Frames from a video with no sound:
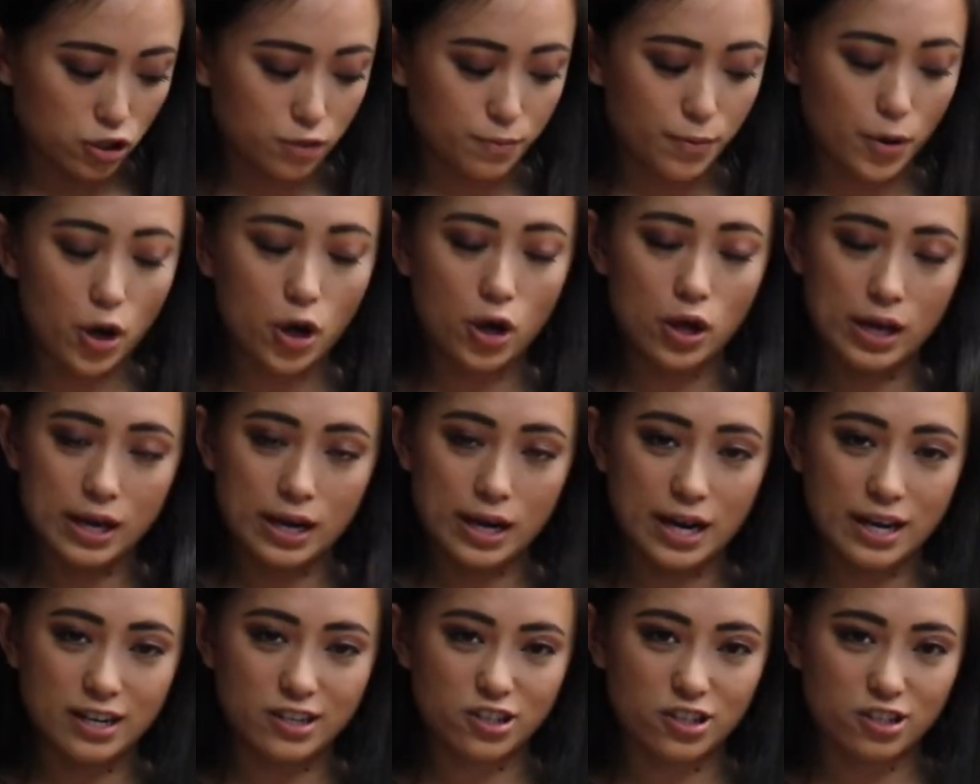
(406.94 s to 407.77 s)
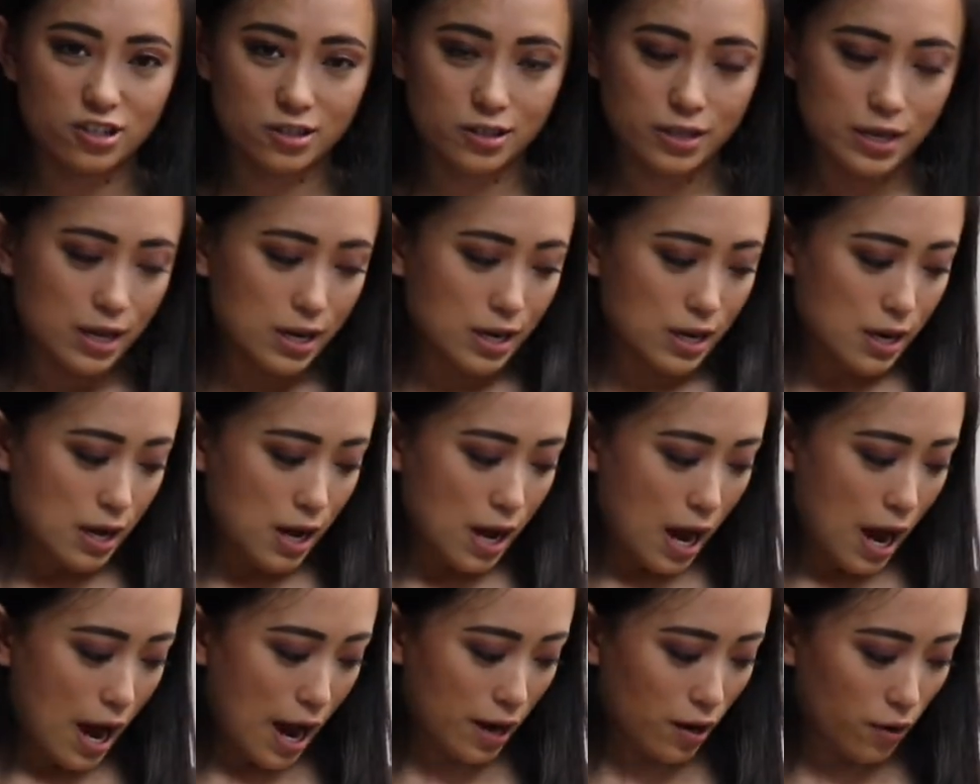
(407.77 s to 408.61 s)
small, and I
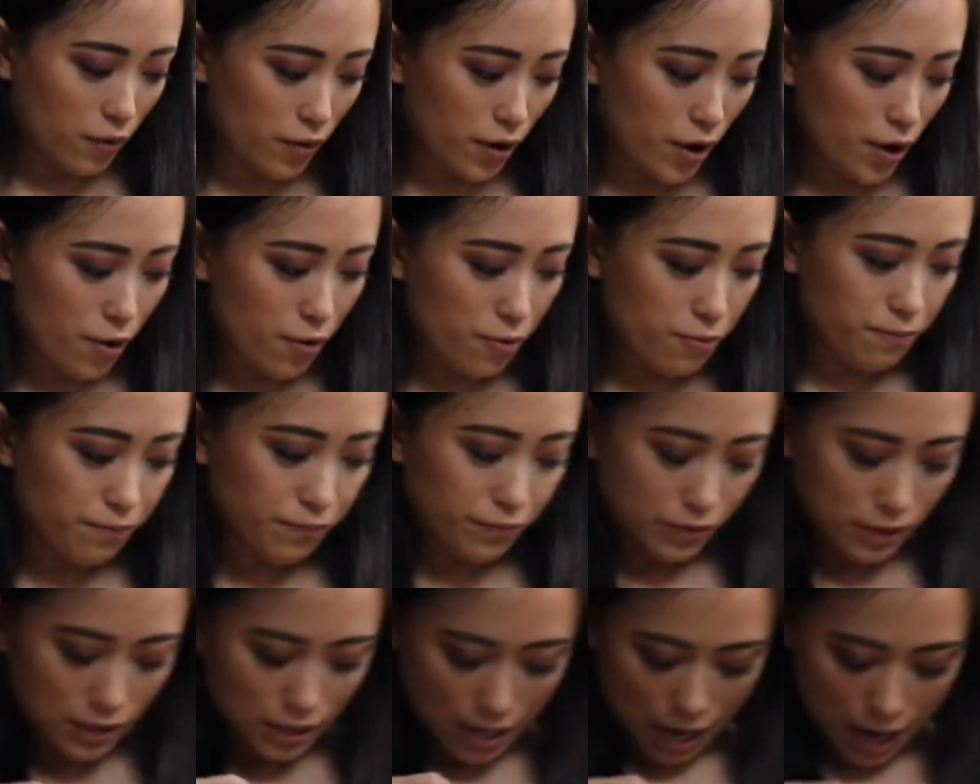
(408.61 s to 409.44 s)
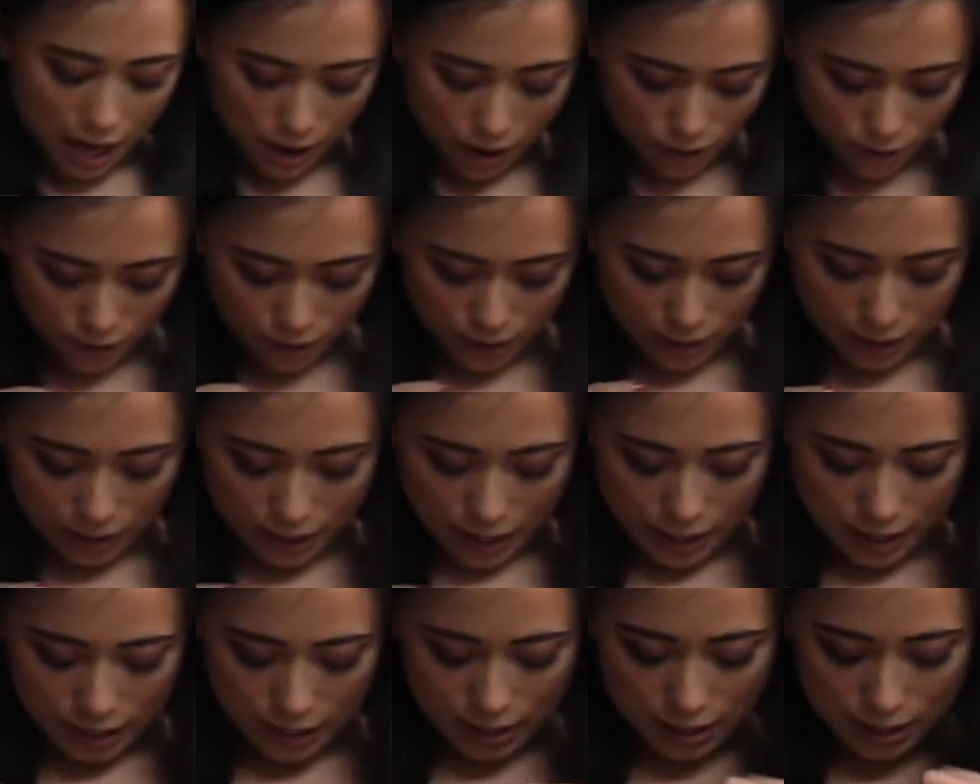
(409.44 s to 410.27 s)
don't know. I don't really
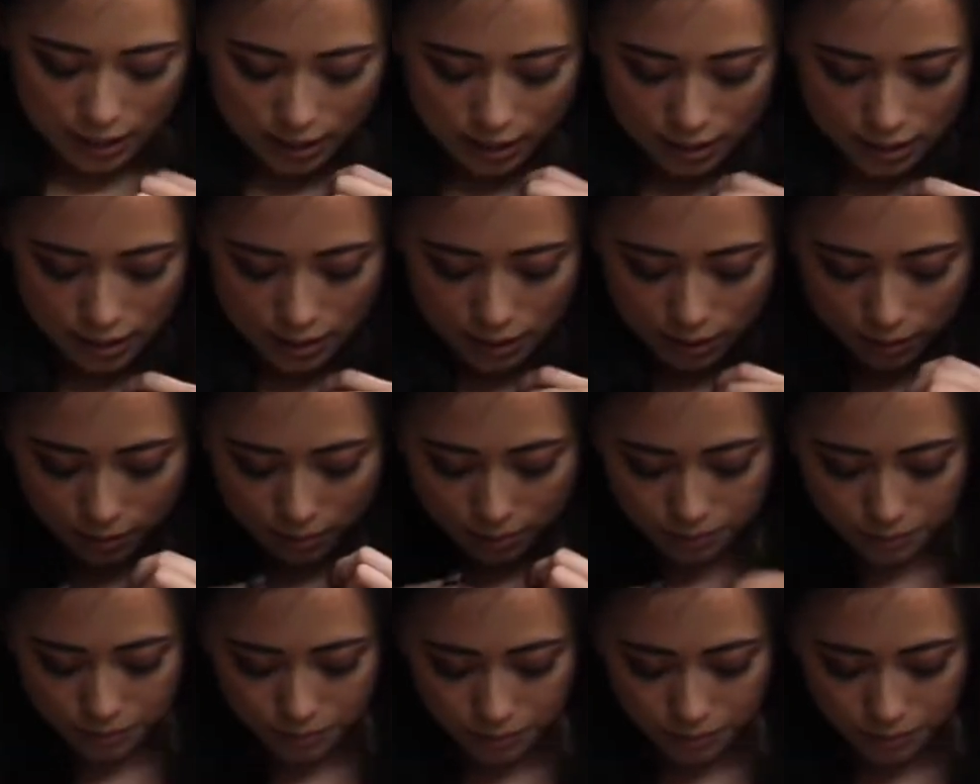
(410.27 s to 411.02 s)
like this.